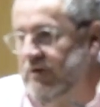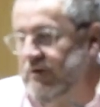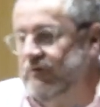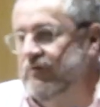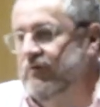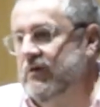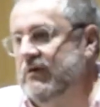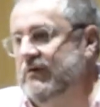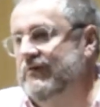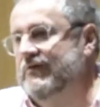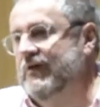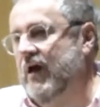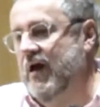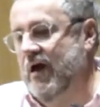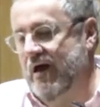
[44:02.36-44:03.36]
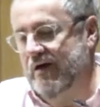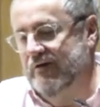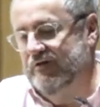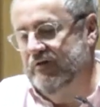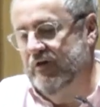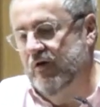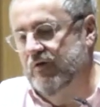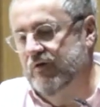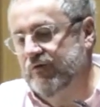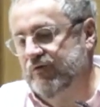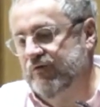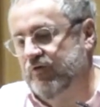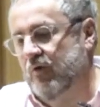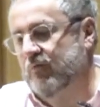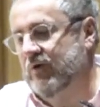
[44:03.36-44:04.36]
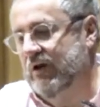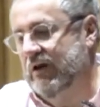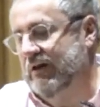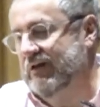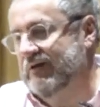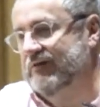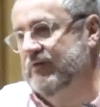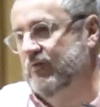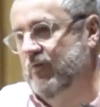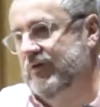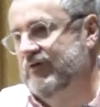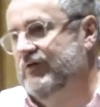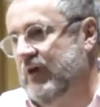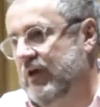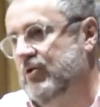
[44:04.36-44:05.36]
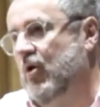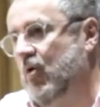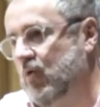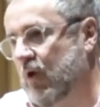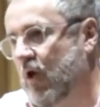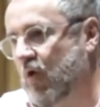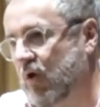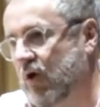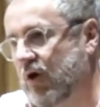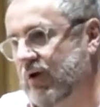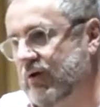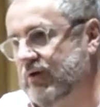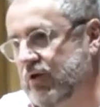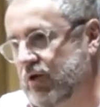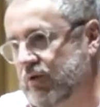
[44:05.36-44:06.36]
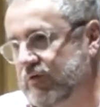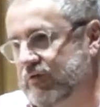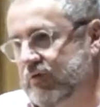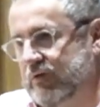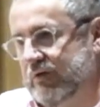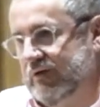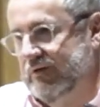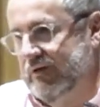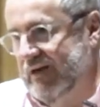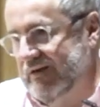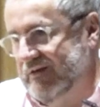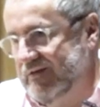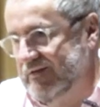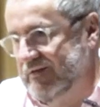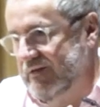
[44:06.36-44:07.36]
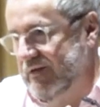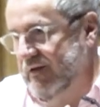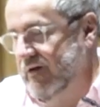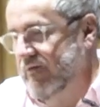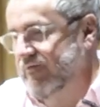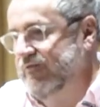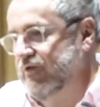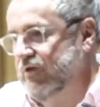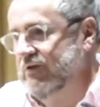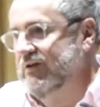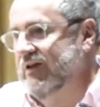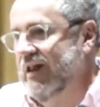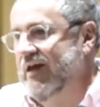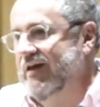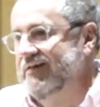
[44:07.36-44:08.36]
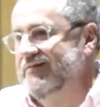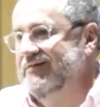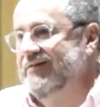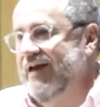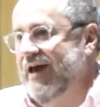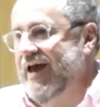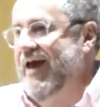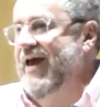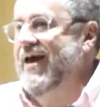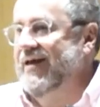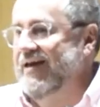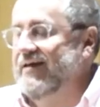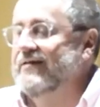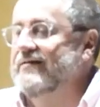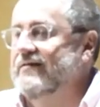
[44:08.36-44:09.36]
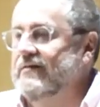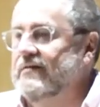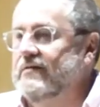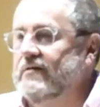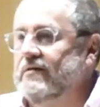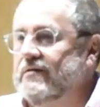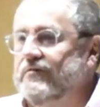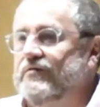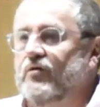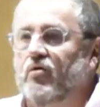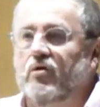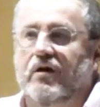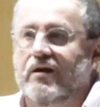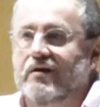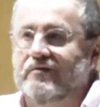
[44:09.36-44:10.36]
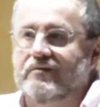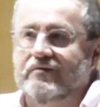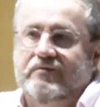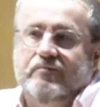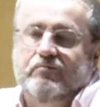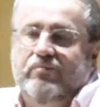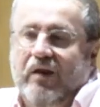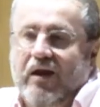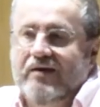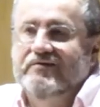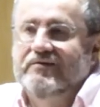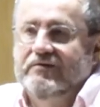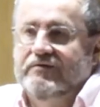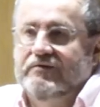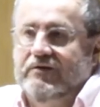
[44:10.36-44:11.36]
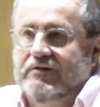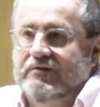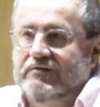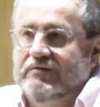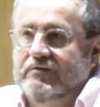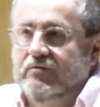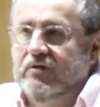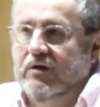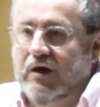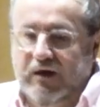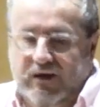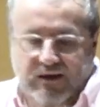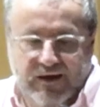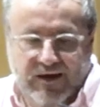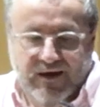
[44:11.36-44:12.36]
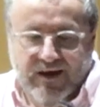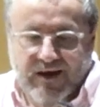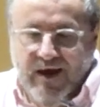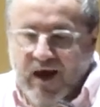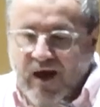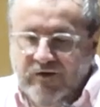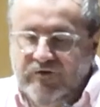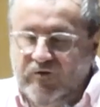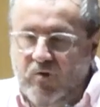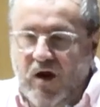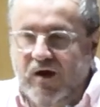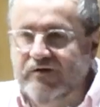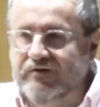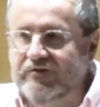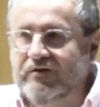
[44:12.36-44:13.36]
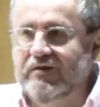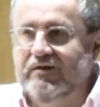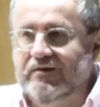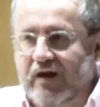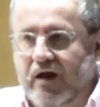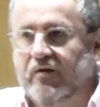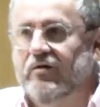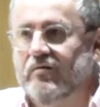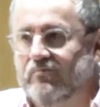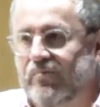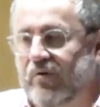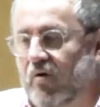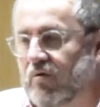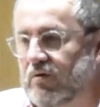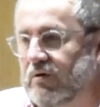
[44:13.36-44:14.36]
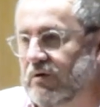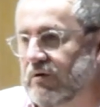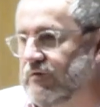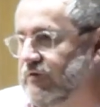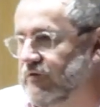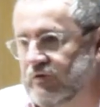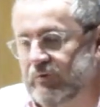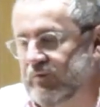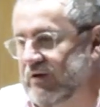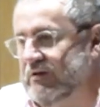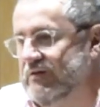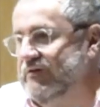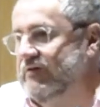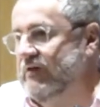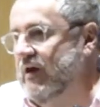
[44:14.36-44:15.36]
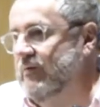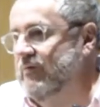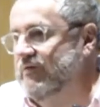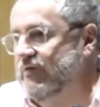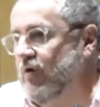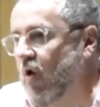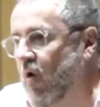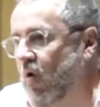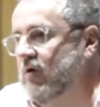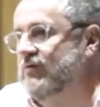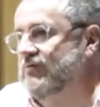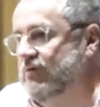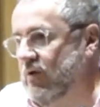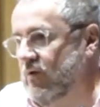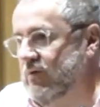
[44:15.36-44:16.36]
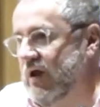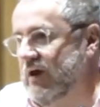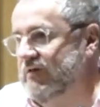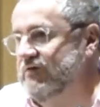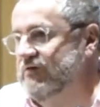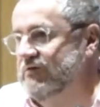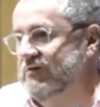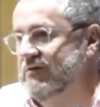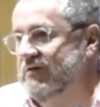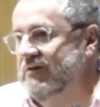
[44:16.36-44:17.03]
So these are cells from clinics in which they're no longer used. So it, it's a fertilized egg. That's all it is. It's a blastocyst, okay? So I see that component as just being the same as organ donation.